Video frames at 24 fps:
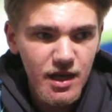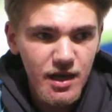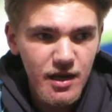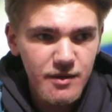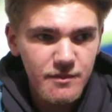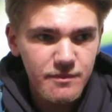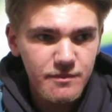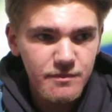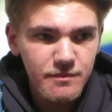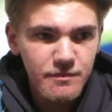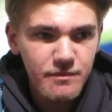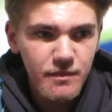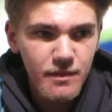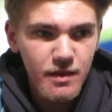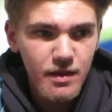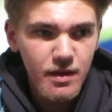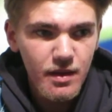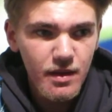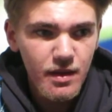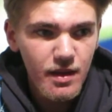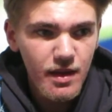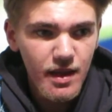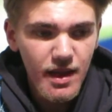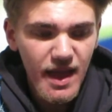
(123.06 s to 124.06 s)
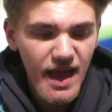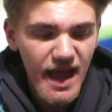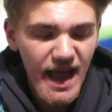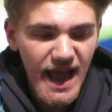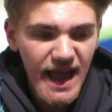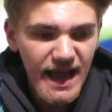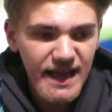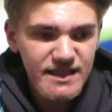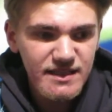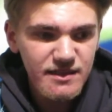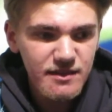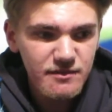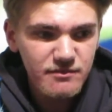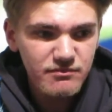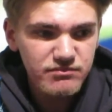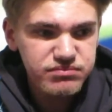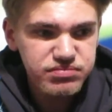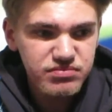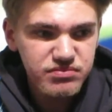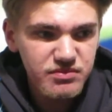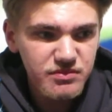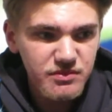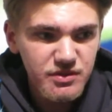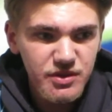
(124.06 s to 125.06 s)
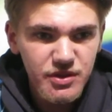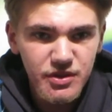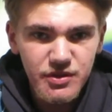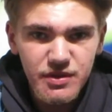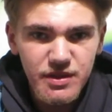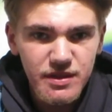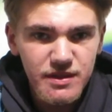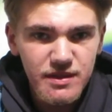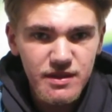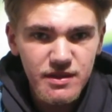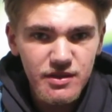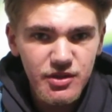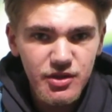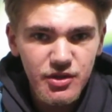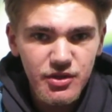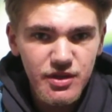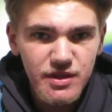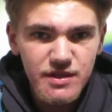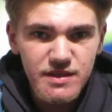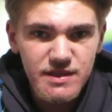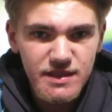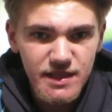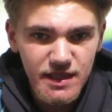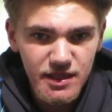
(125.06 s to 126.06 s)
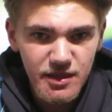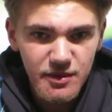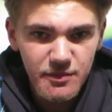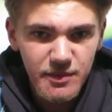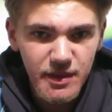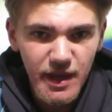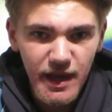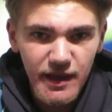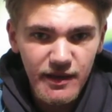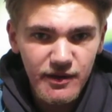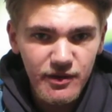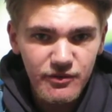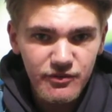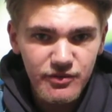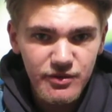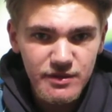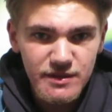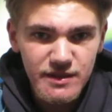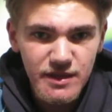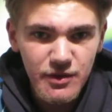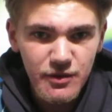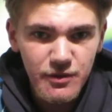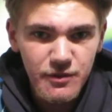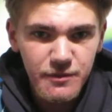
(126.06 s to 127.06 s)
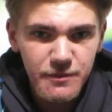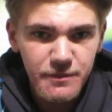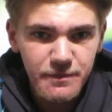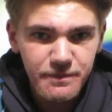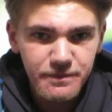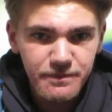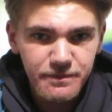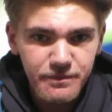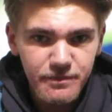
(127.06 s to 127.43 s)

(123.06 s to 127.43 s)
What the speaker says: And you can see them getting a result.